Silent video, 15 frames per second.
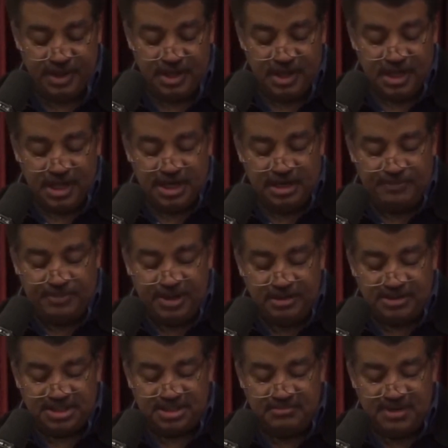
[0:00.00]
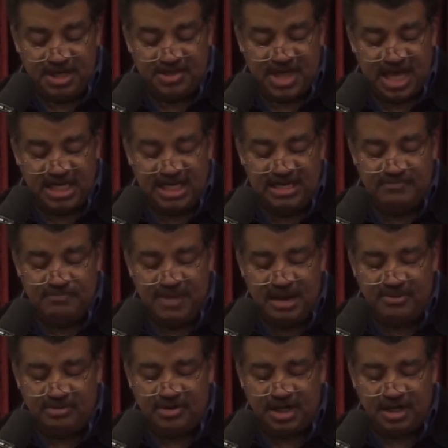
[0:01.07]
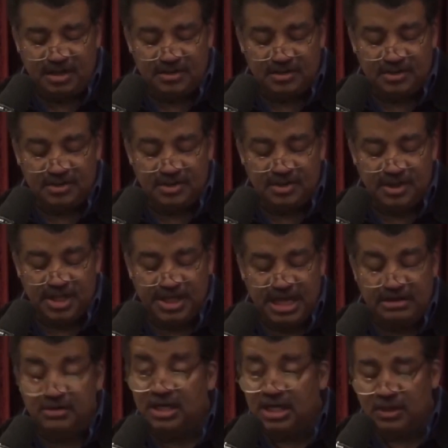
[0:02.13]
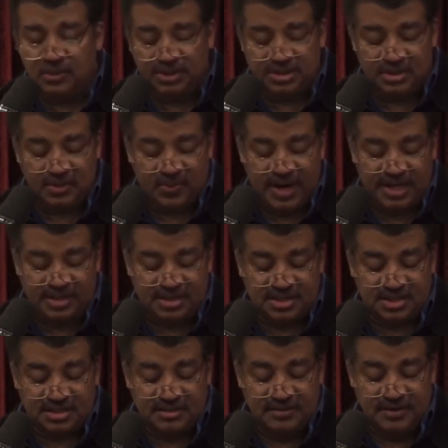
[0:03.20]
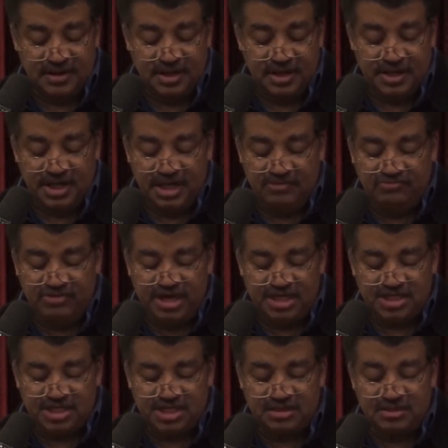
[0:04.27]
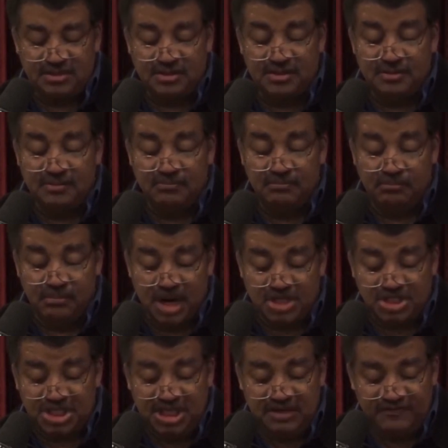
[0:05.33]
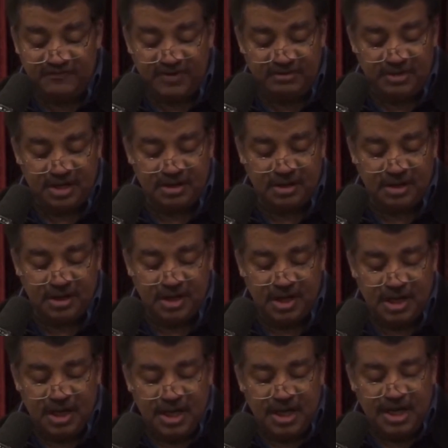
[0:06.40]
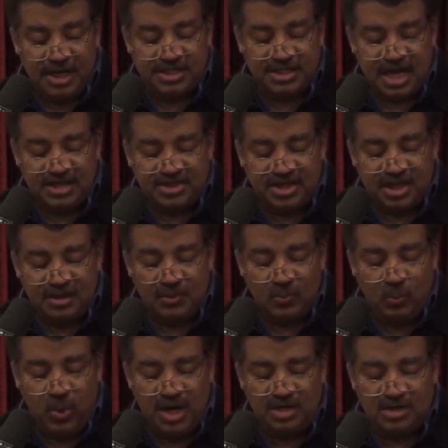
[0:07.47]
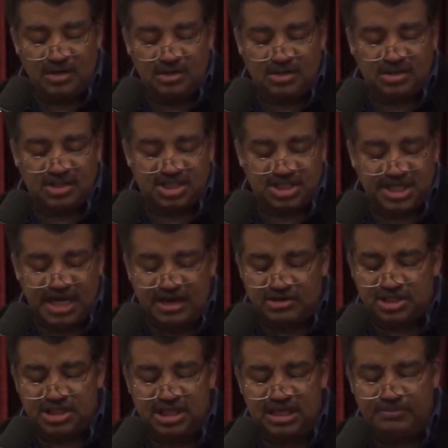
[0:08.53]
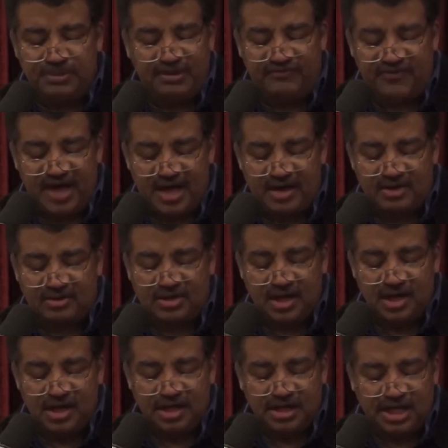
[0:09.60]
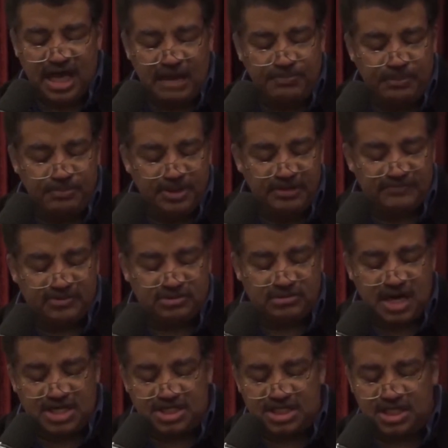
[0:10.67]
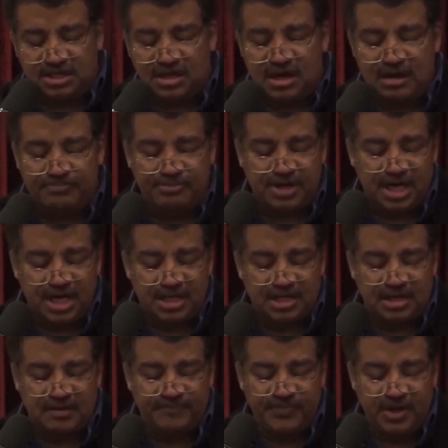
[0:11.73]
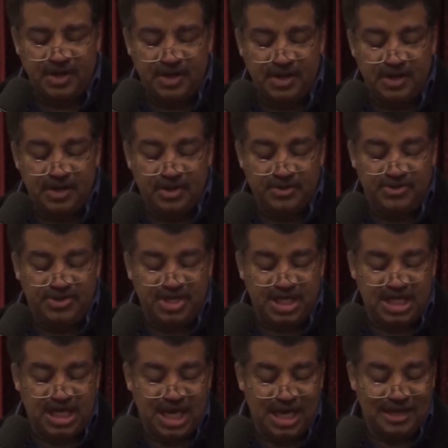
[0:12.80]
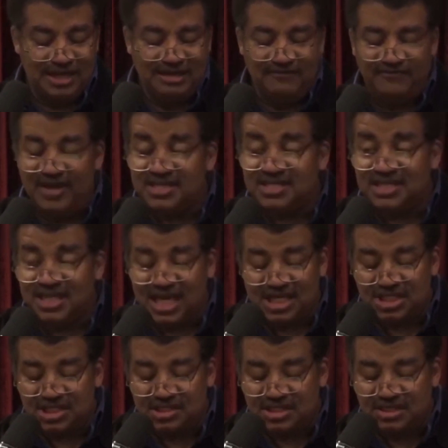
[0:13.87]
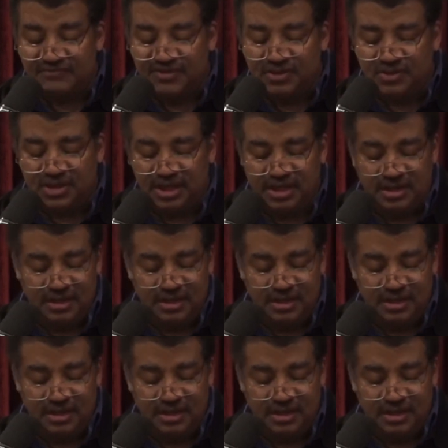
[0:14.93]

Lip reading: it appears to me that in memory, they are equal to the whites. In reason, much inferior, as I think one could scarcely be found capable of tracing and comprehending the investigations of Euclid.